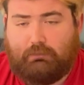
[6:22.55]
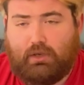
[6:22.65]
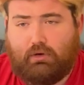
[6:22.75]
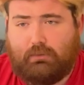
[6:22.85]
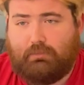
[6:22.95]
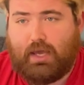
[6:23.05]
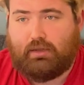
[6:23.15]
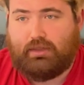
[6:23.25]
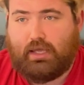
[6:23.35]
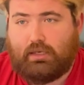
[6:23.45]
bigger and
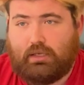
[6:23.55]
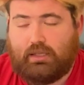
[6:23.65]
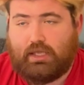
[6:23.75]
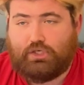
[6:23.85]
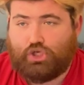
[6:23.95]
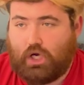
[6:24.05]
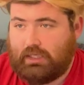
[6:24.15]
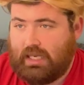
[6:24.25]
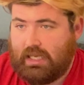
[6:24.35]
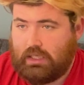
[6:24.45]
better than than
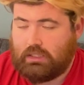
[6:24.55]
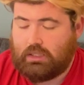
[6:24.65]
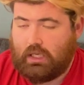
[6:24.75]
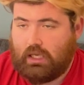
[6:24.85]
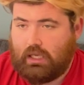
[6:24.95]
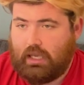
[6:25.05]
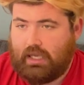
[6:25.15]
john lennon uh,